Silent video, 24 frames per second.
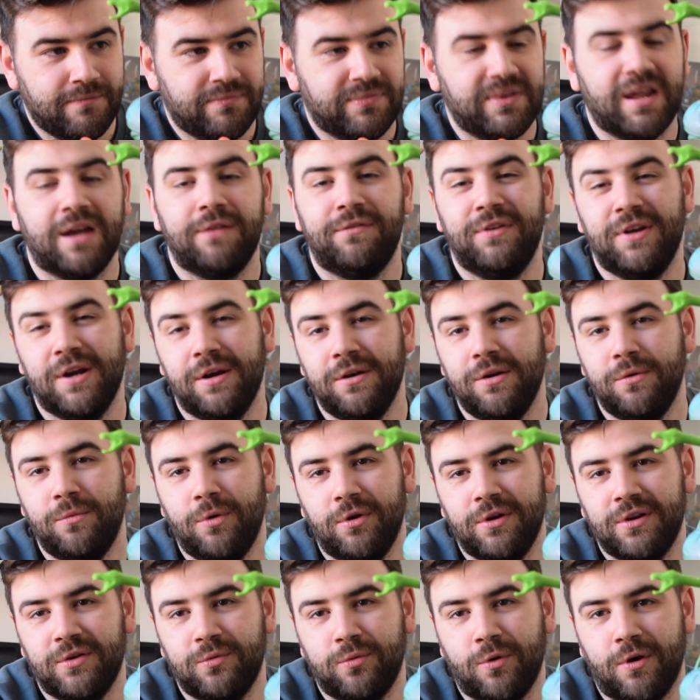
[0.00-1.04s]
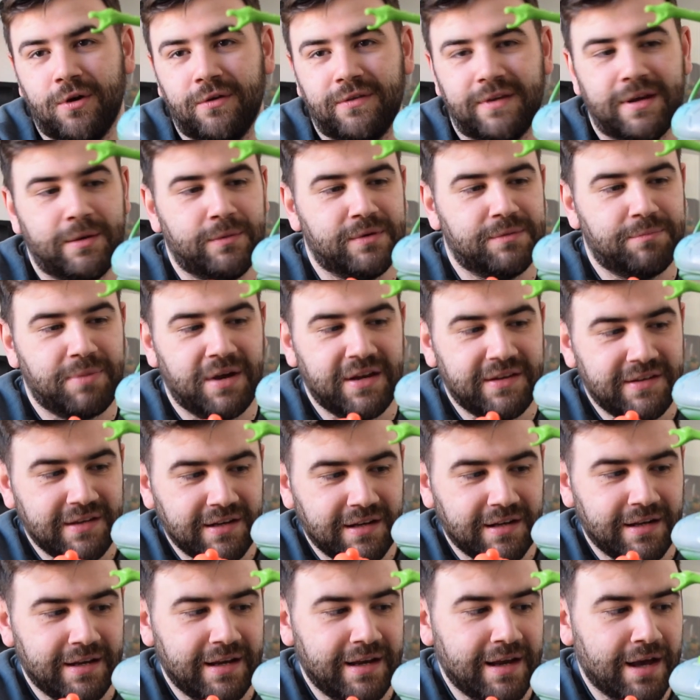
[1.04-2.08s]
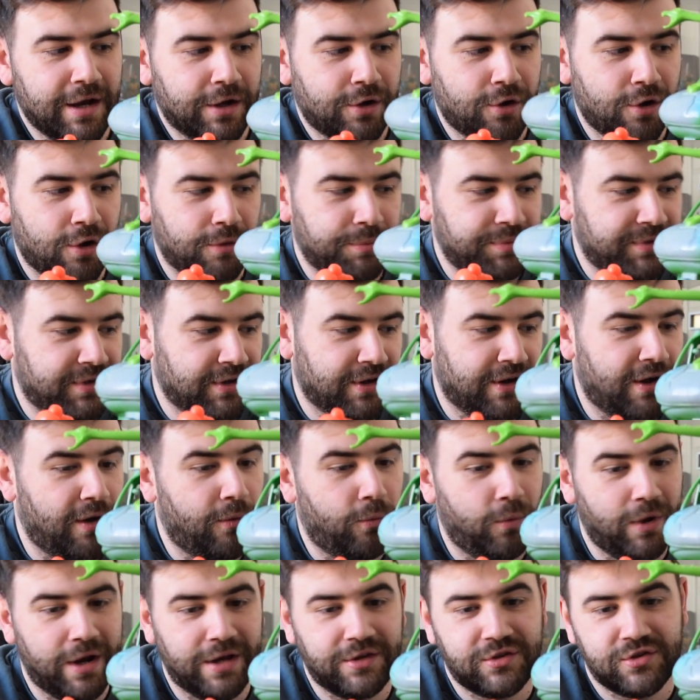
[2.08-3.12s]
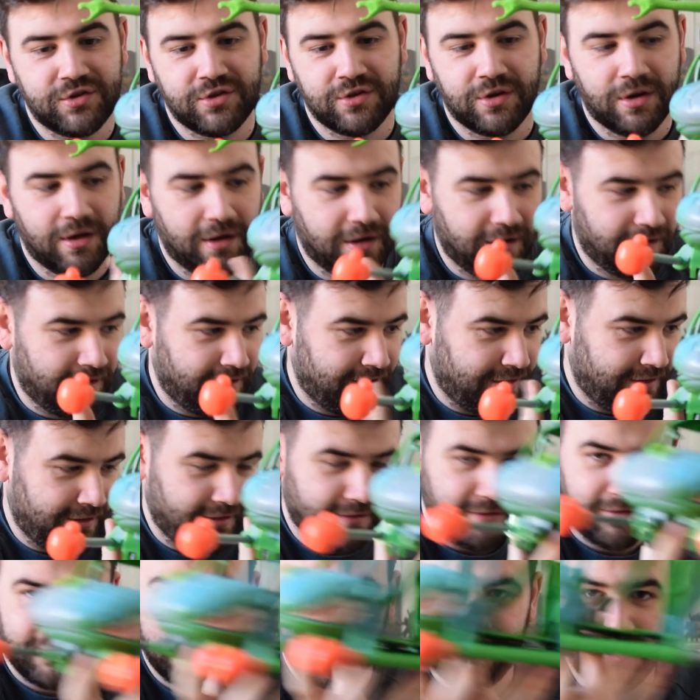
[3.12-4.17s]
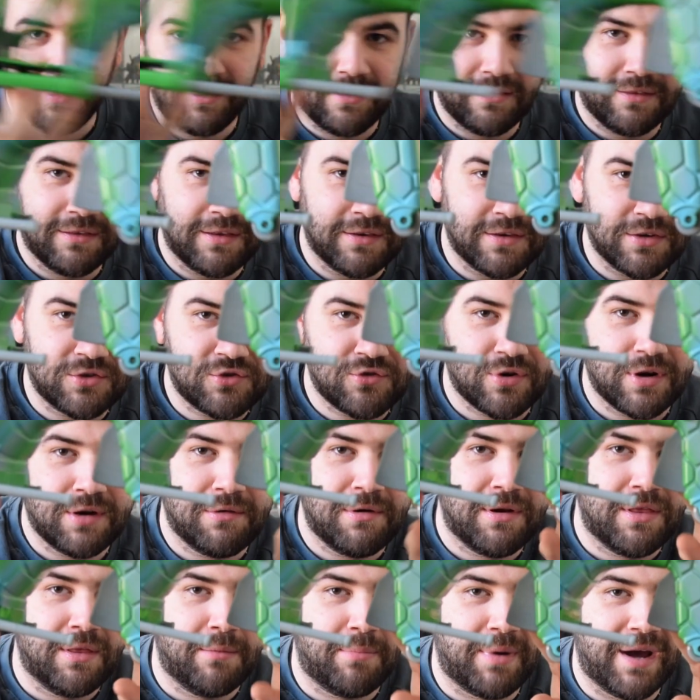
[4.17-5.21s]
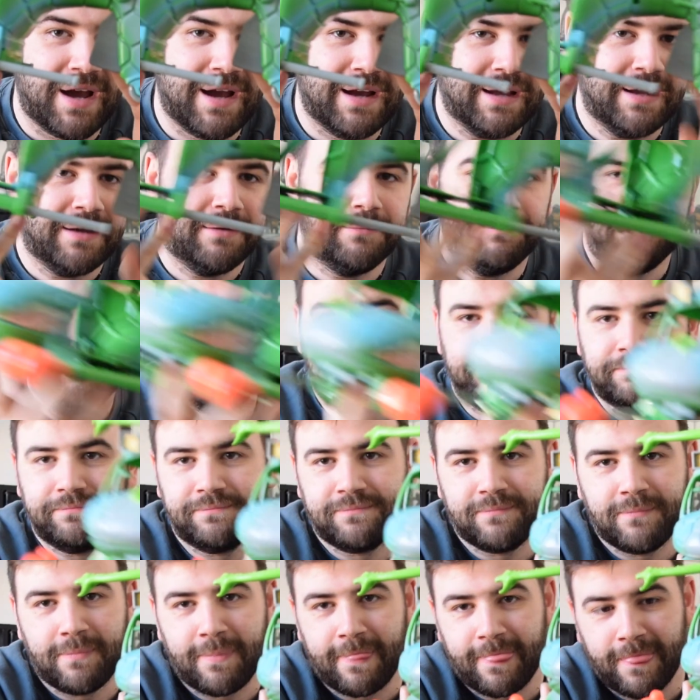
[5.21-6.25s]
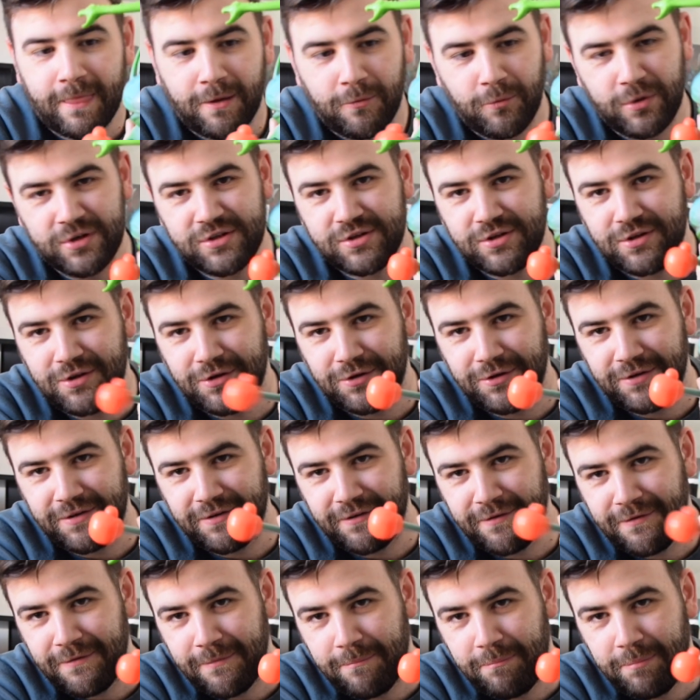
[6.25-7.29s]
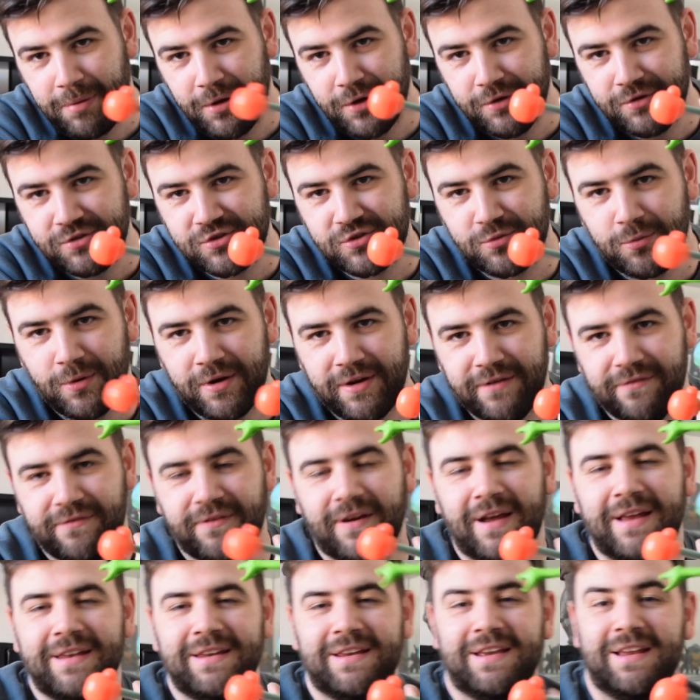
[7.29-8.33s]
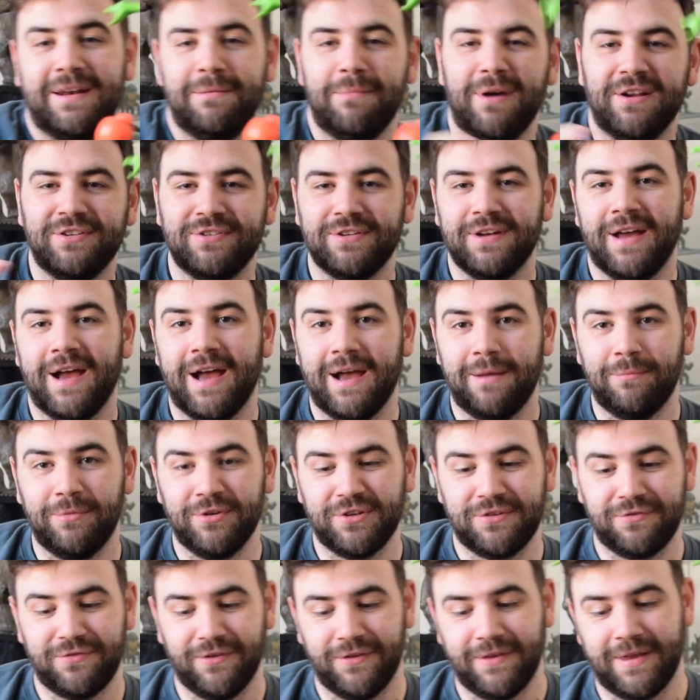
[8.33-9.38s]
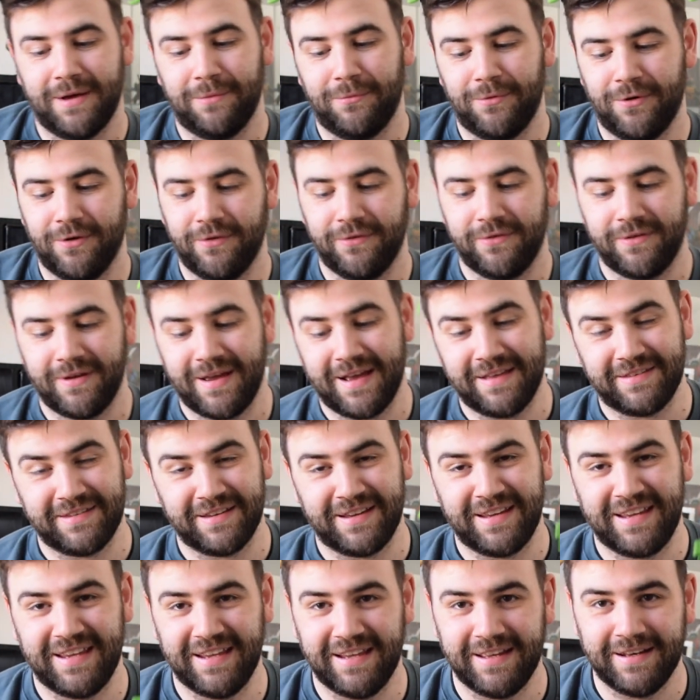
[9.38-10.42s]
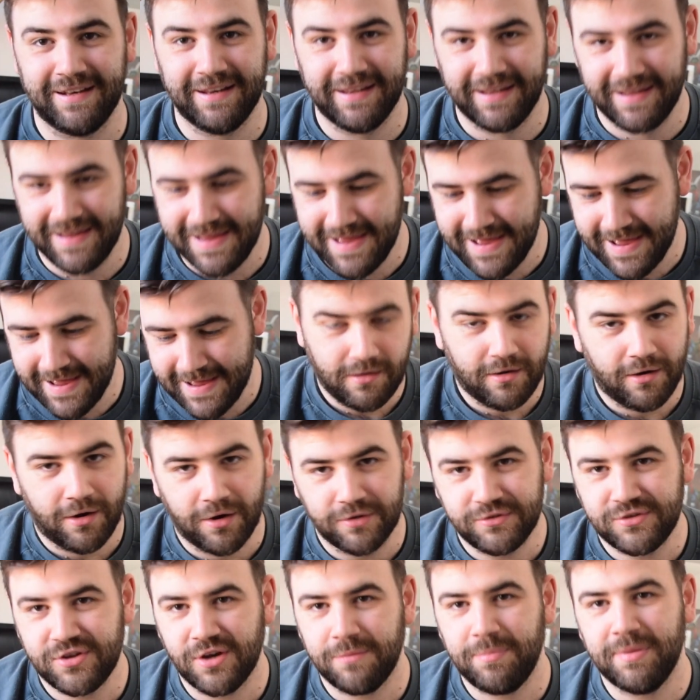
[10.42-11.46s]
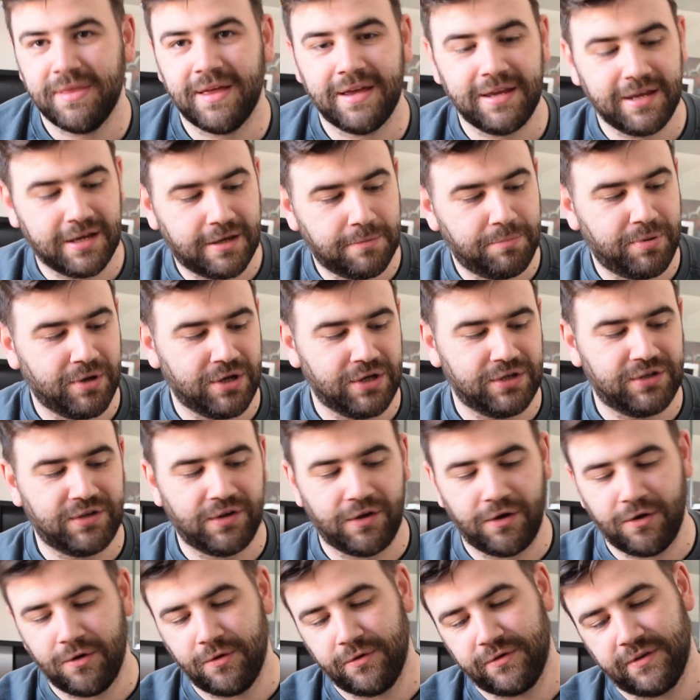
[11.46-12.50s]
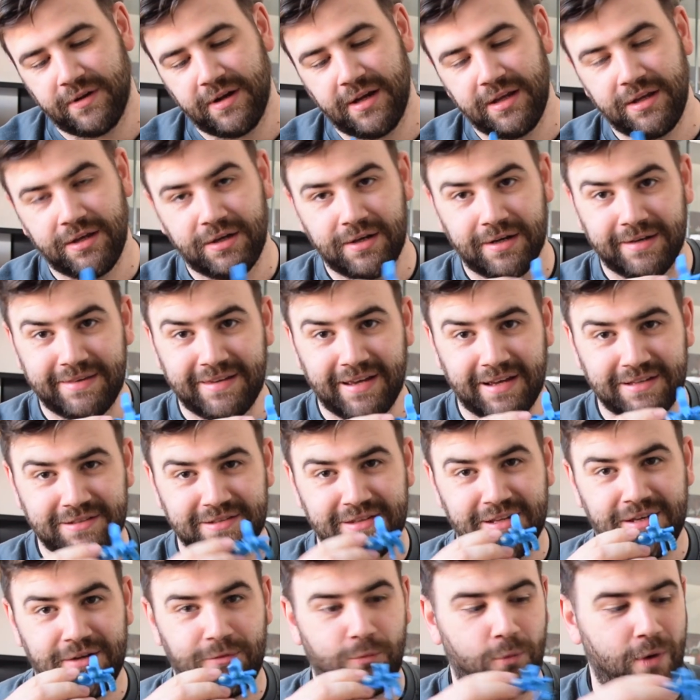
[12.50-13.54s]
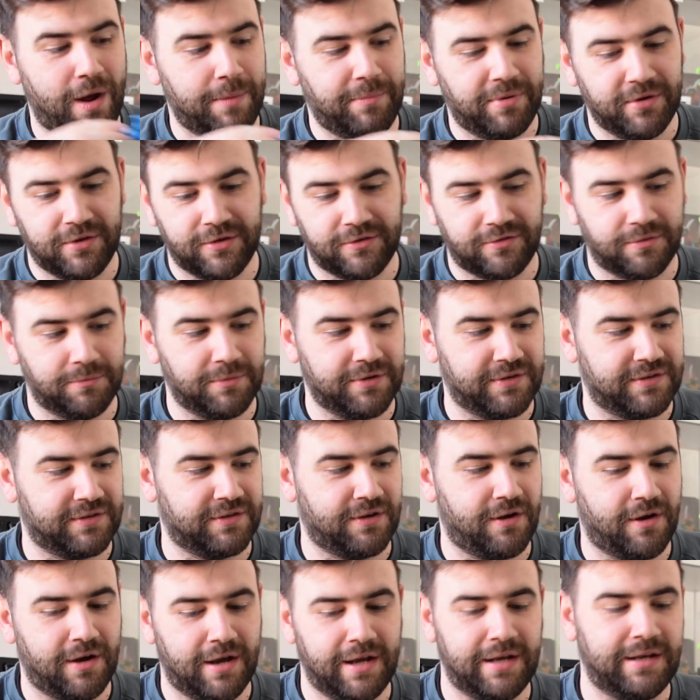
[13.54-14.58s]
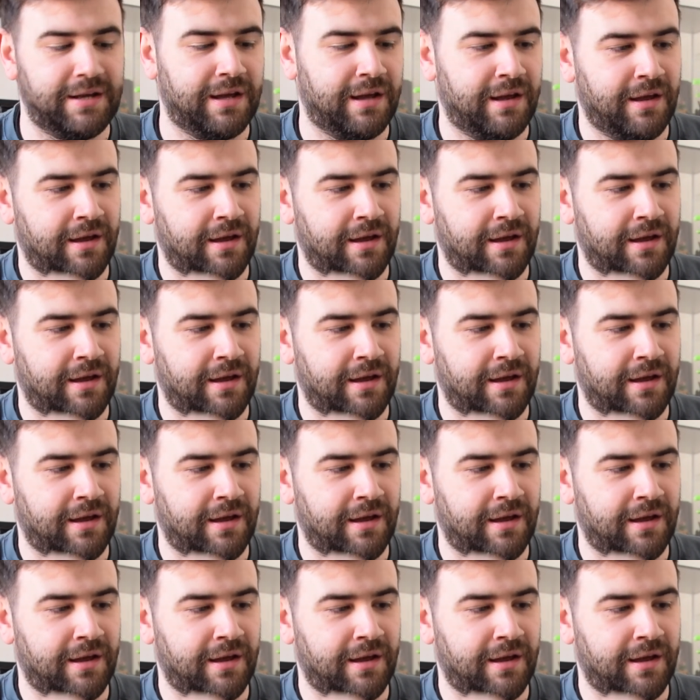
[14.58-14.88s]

Now, if you don't know what this was, it was basically a copter which there's a trigger at the back which you could punch with, and you can imagine how much fun that was as a kid. On top of that, you could put your turtles in it, you could attach these weapons from the side.